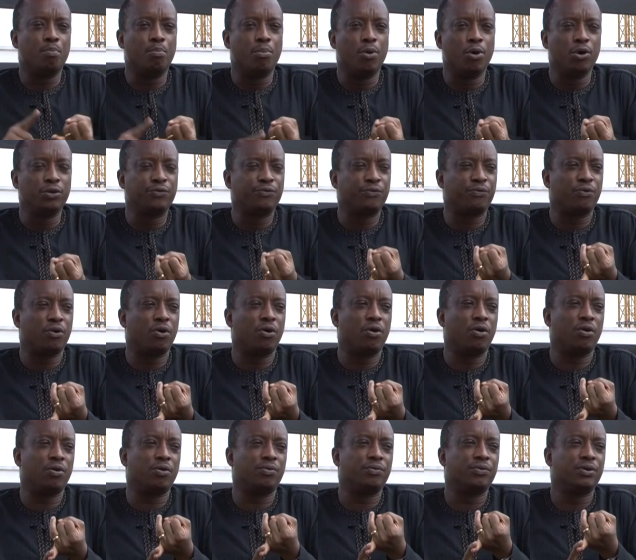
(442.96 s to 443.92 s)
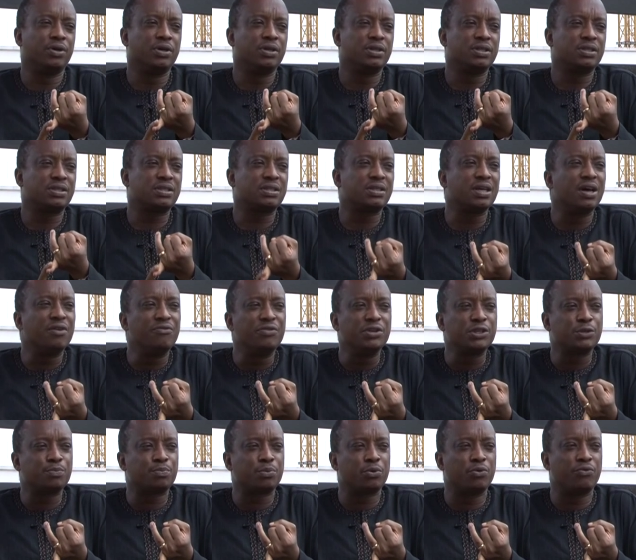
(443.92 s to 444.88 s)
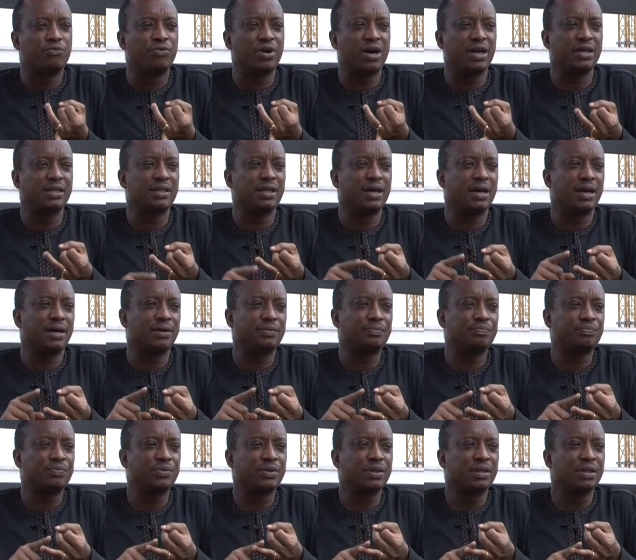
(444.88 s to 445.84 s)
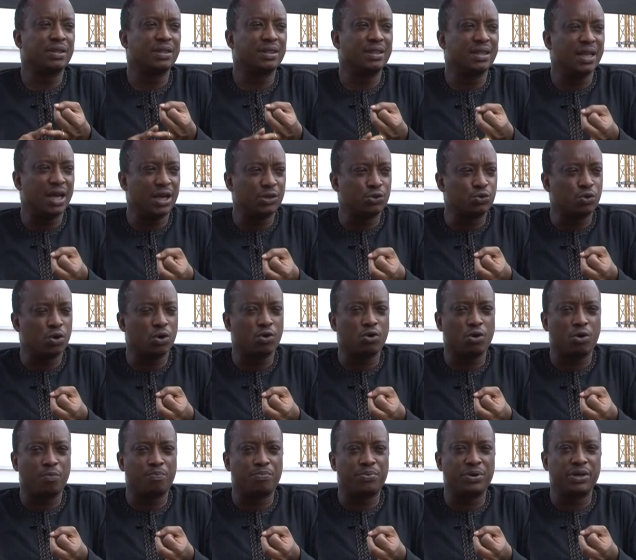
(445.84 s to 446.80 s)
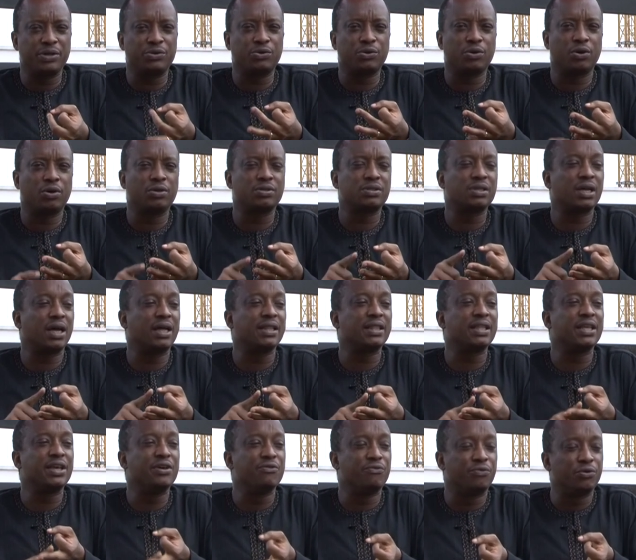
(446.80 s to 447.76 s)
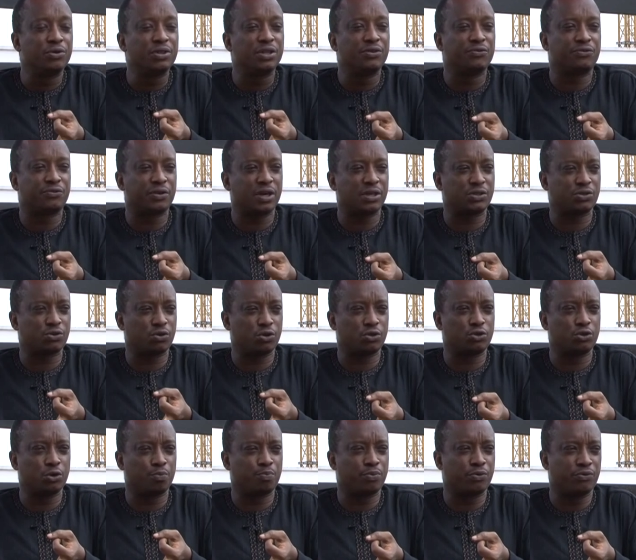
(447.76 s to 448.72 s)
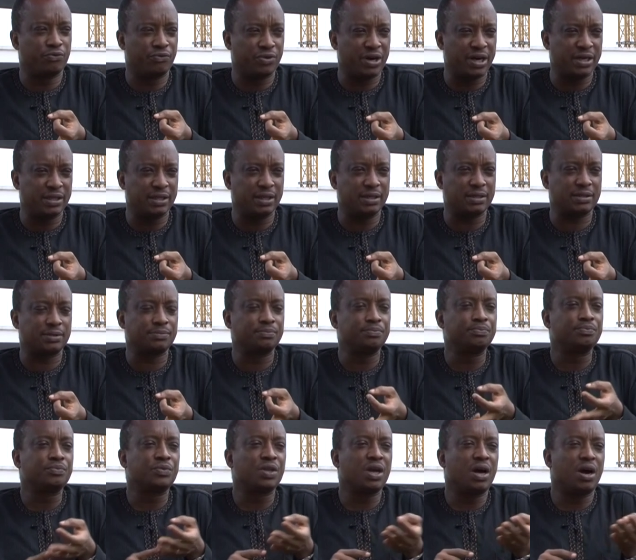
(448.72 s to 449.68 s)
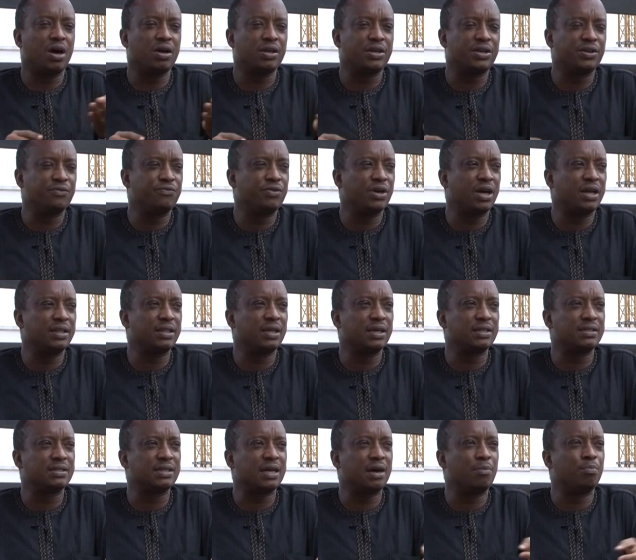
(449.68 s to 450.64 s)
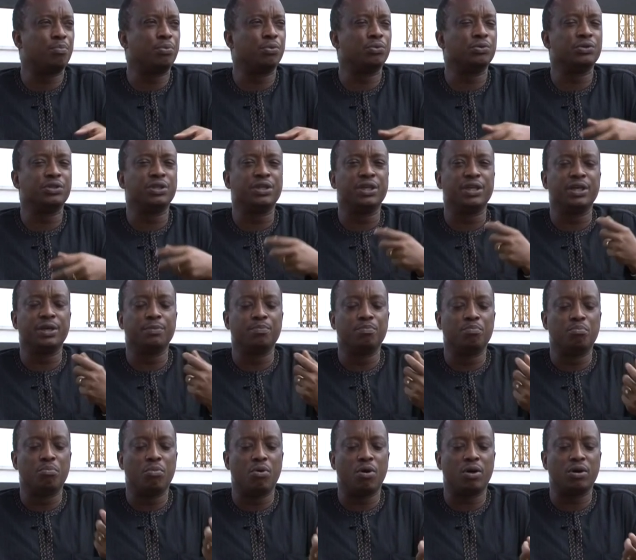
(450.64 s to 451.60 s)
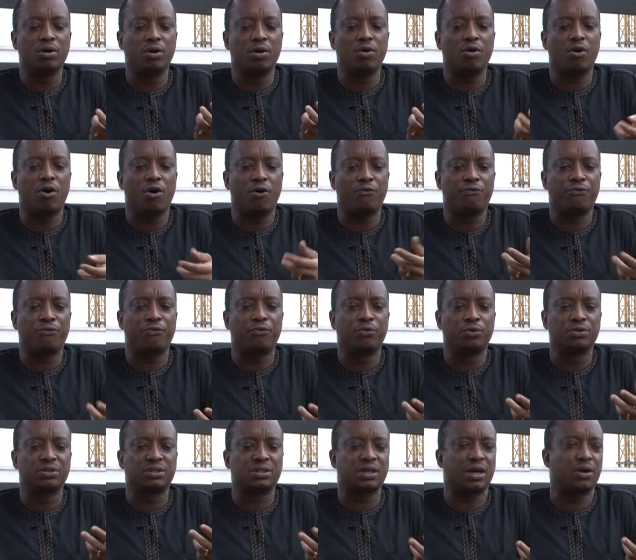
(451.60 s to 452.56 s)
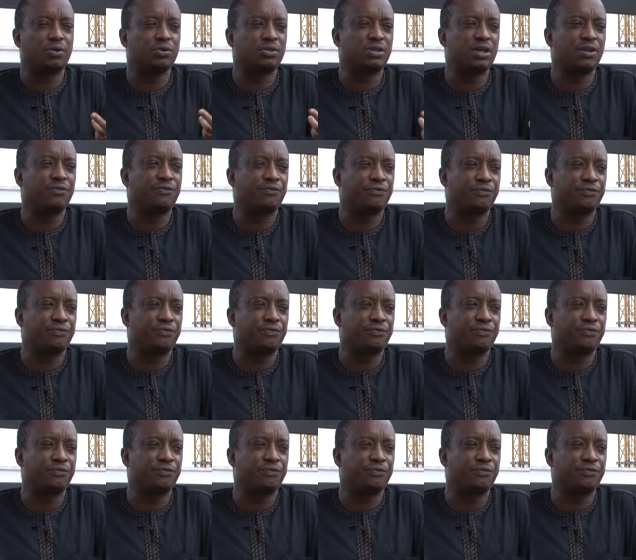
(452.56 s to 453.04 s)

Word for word: both for service provider, network operators, and even infrastructure providers. I'll give you an example. The more often touted